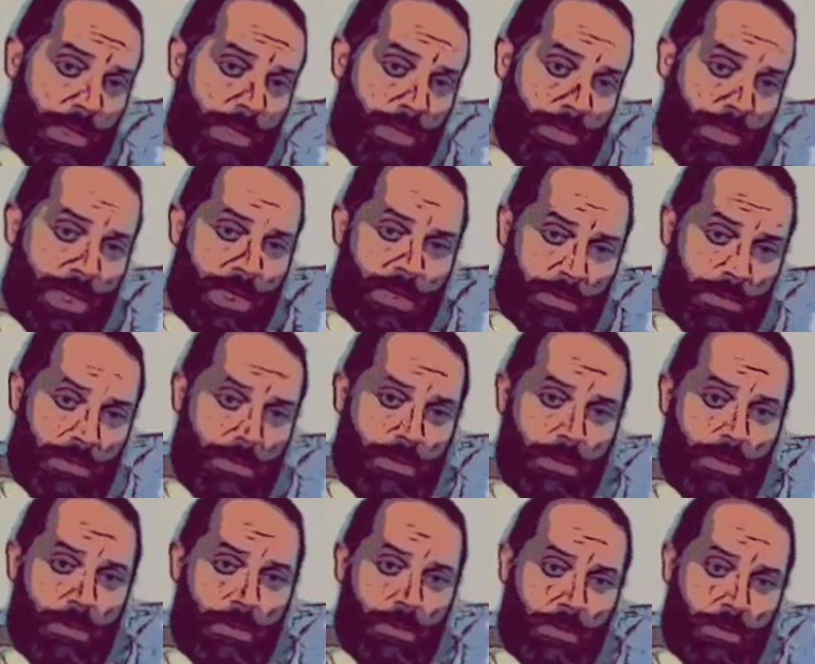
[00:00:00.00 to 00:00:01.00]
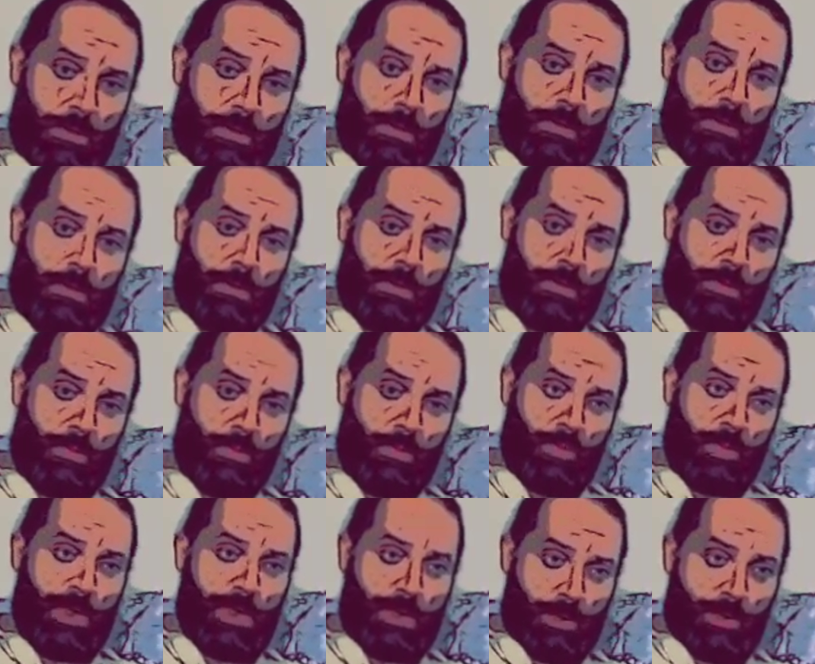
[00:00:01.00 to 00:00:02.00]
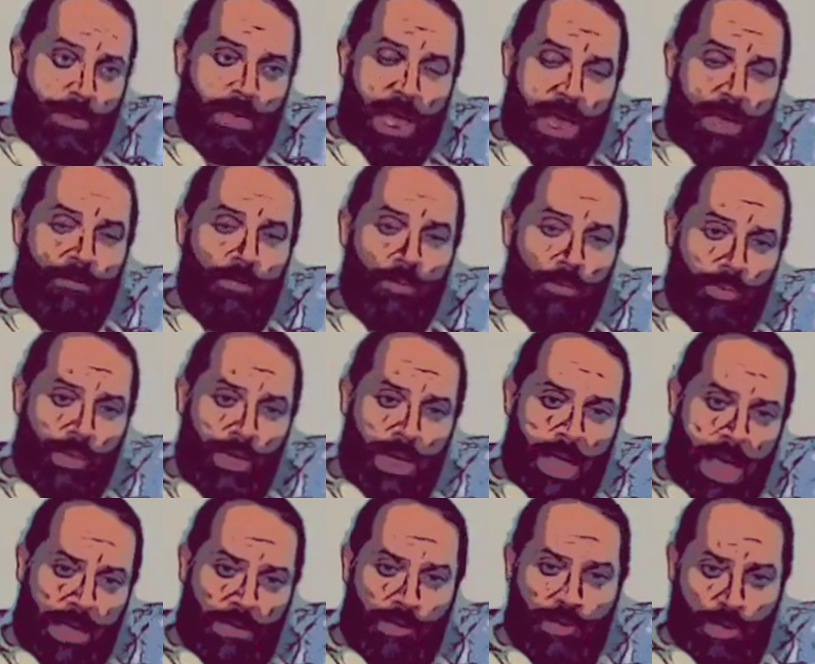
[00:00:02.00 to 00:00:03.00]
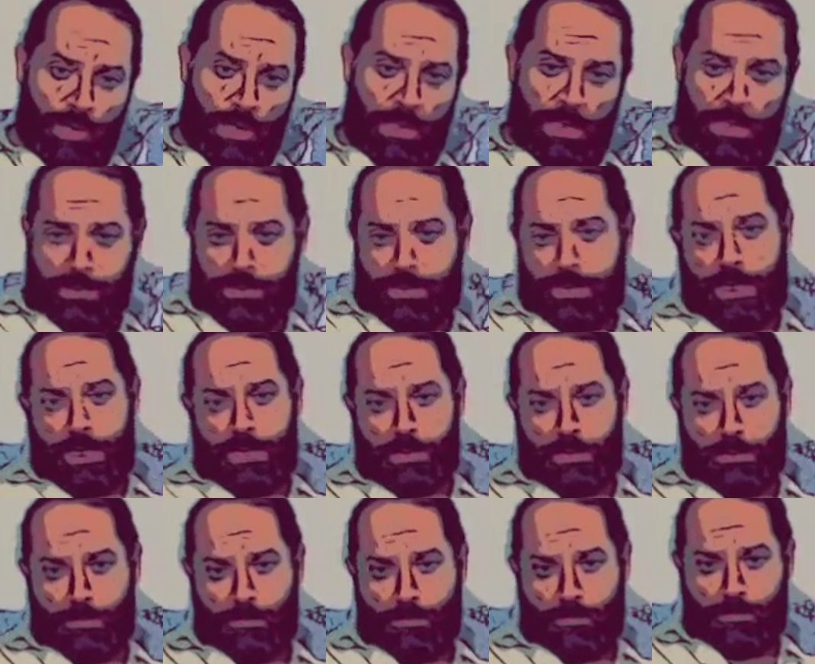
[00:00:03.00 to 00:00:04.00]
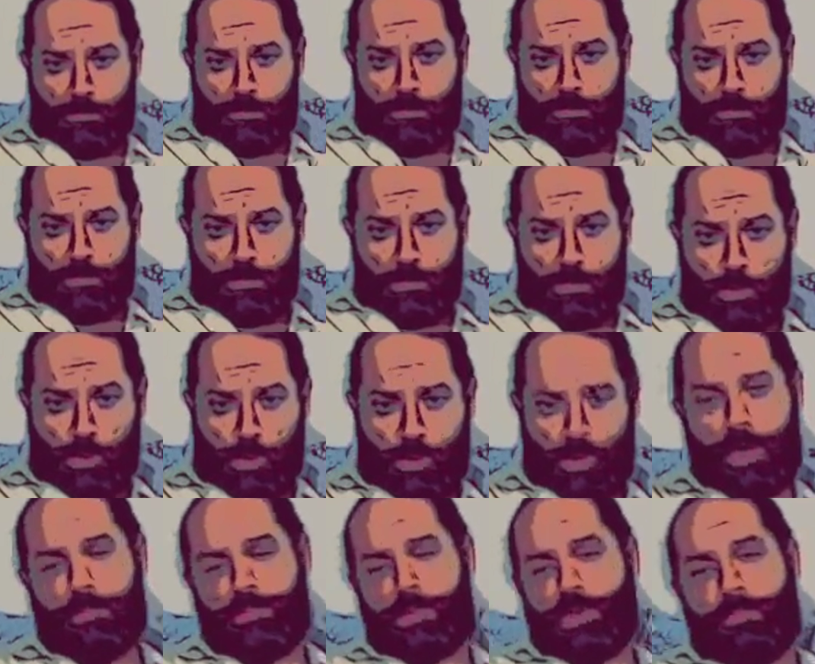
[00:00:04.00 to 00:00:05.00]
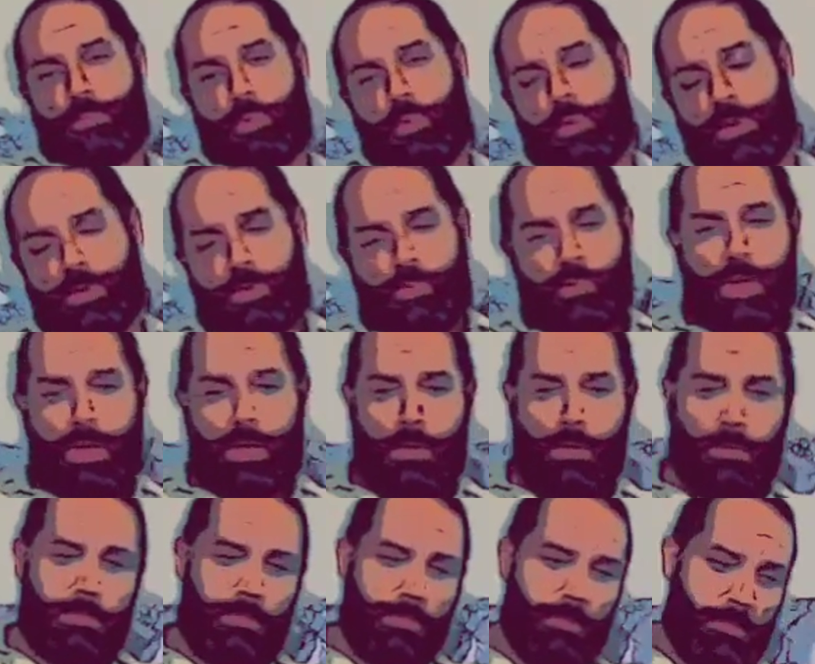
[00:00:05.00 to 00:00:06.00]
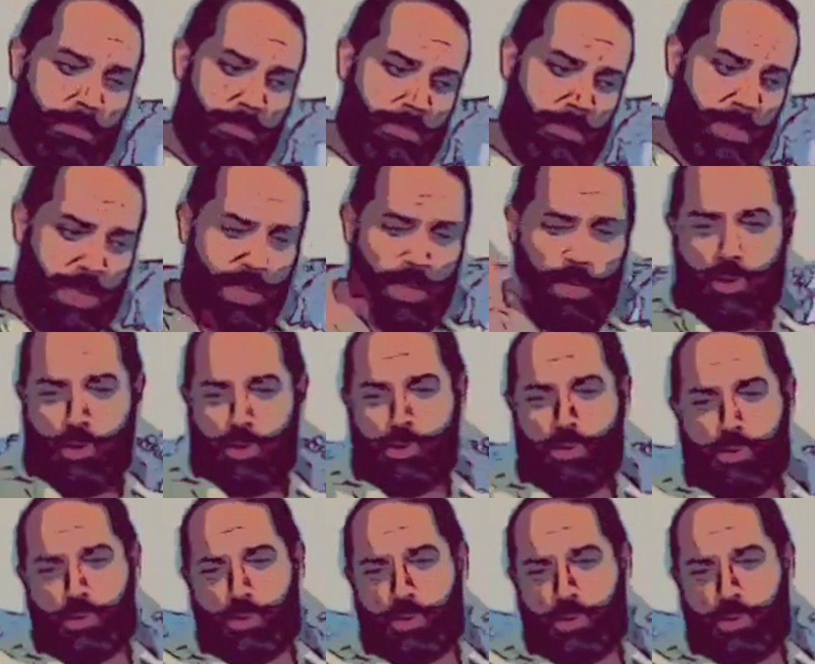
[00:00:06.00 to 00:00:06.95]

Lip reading: Then we could have a reaction against that. There comes a point where teachers,